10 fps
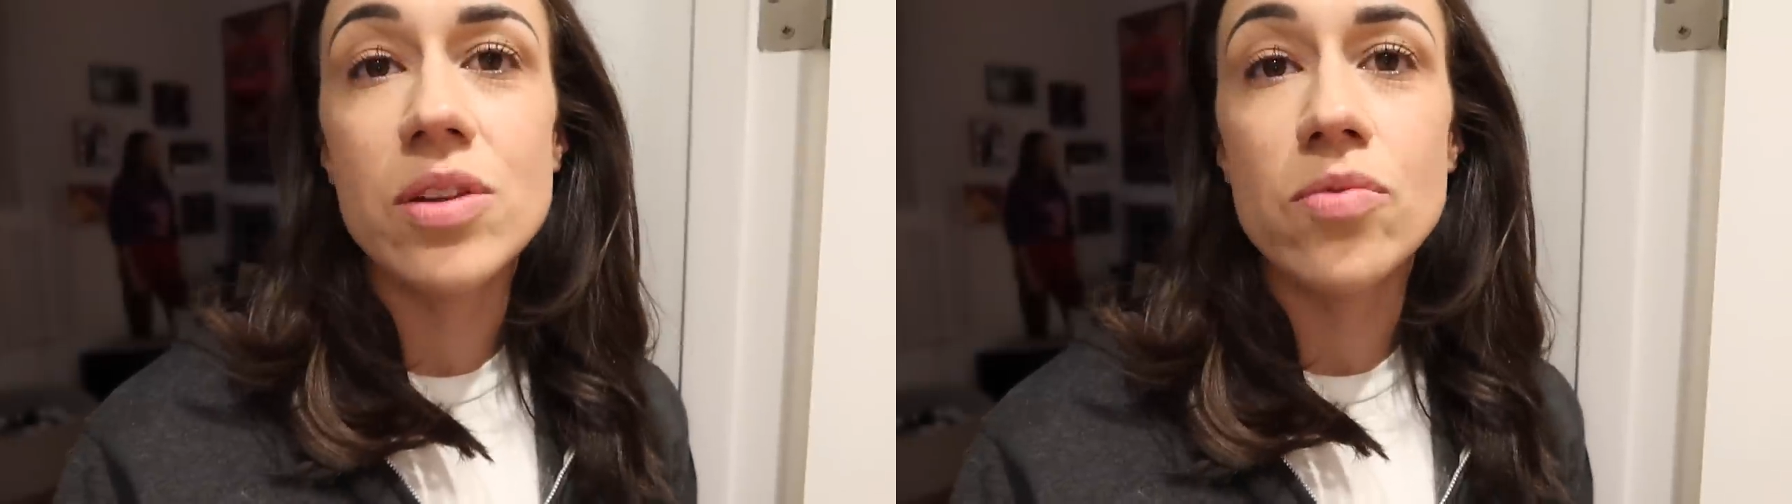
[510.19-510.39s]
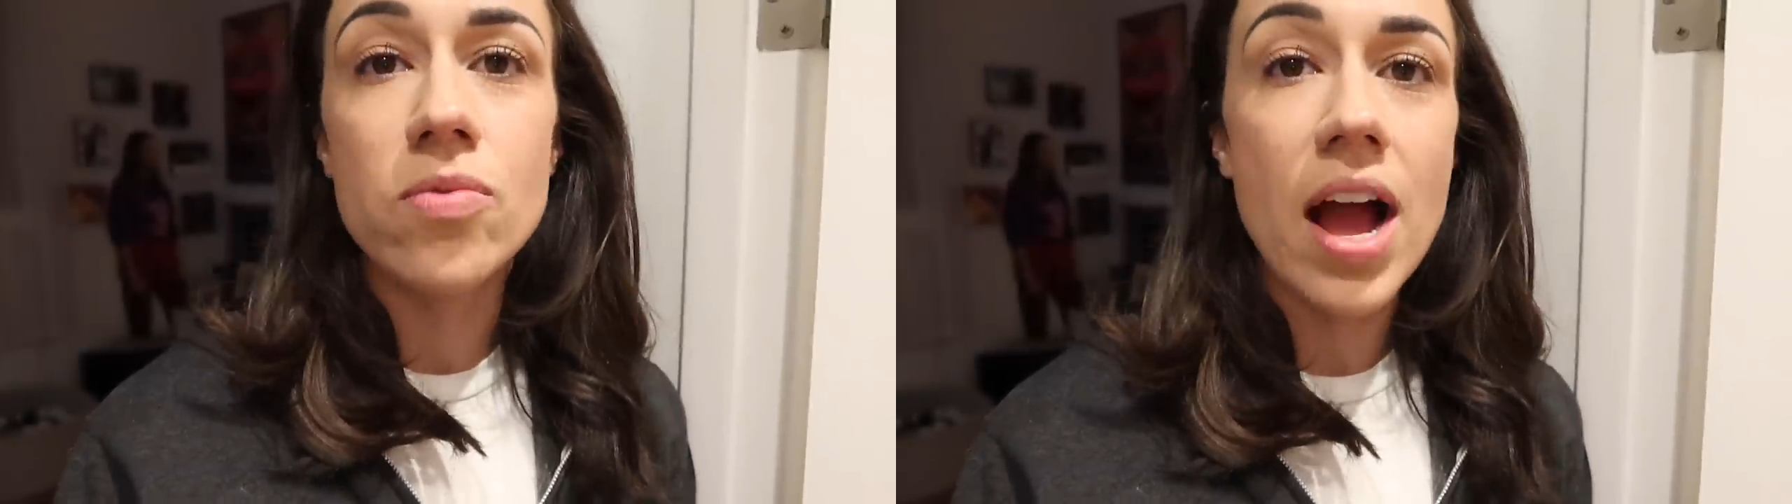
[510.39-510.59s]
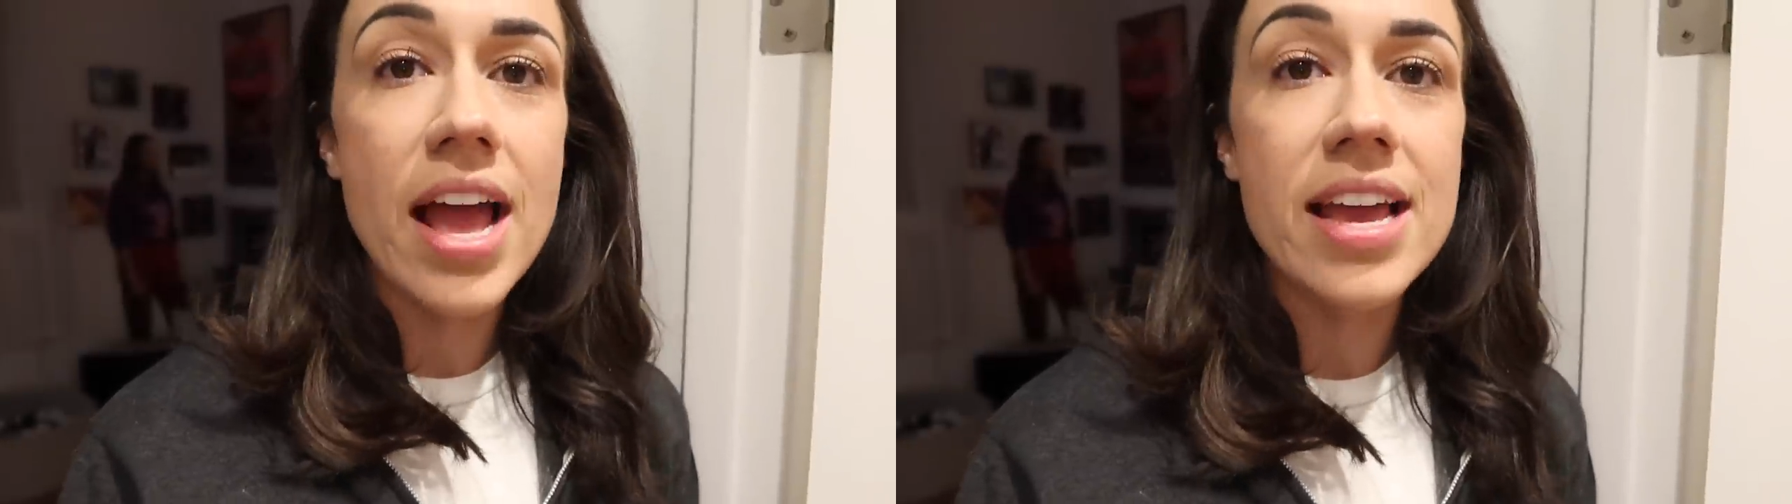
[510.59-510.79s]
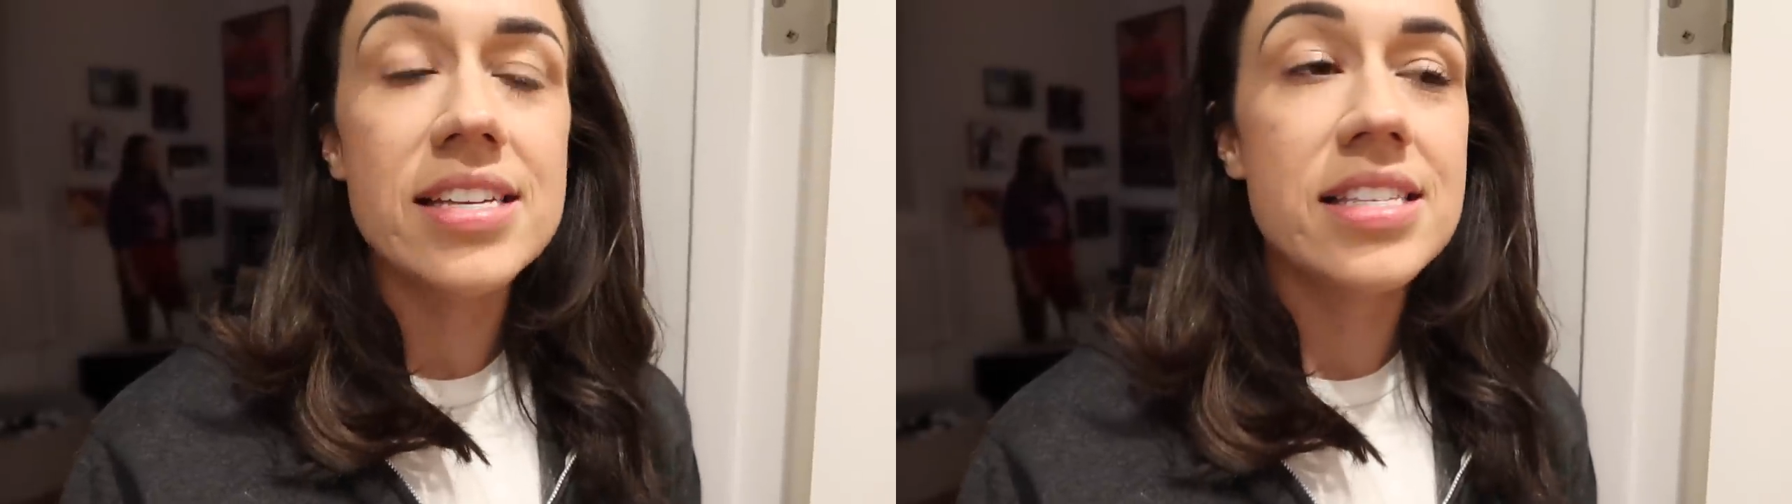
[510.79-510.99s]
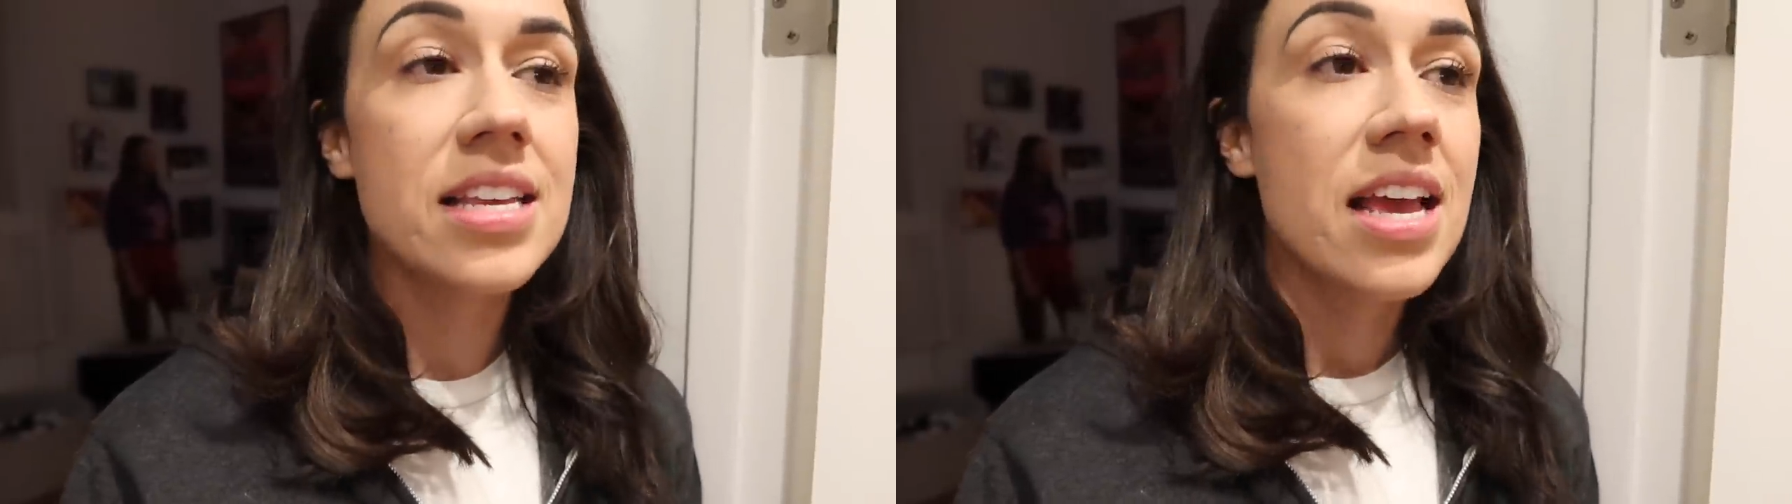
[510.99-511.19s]
and
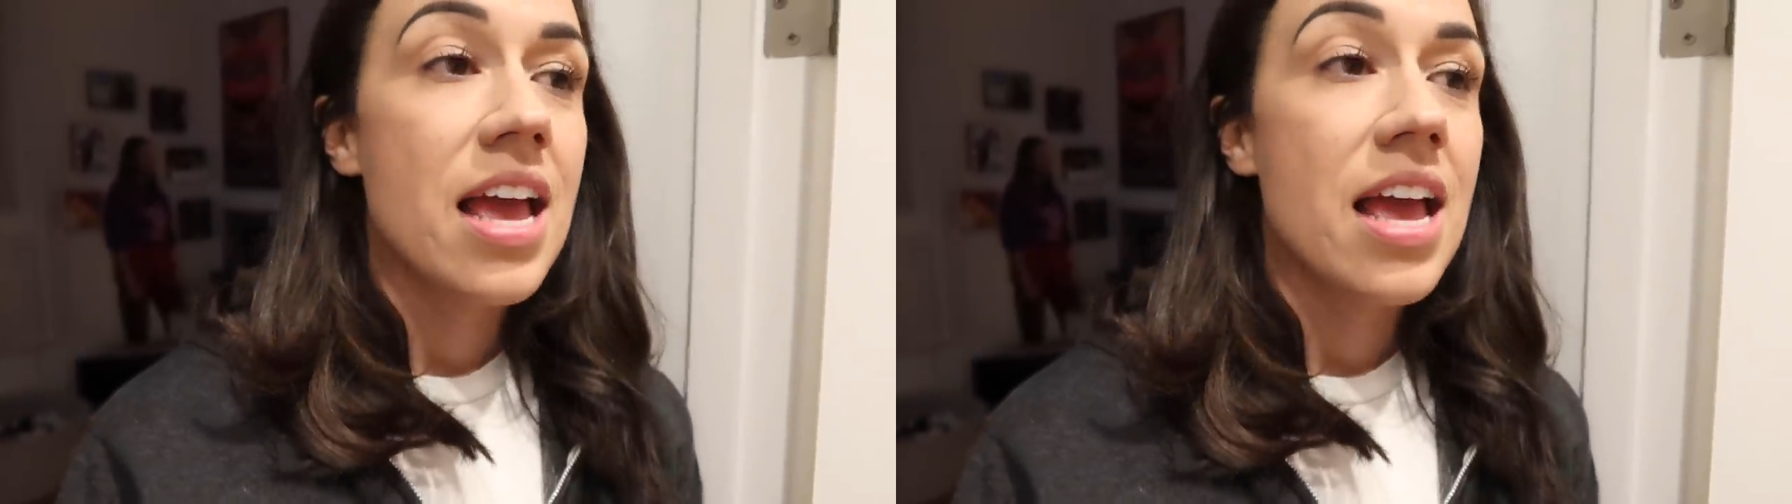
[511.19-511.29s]
rice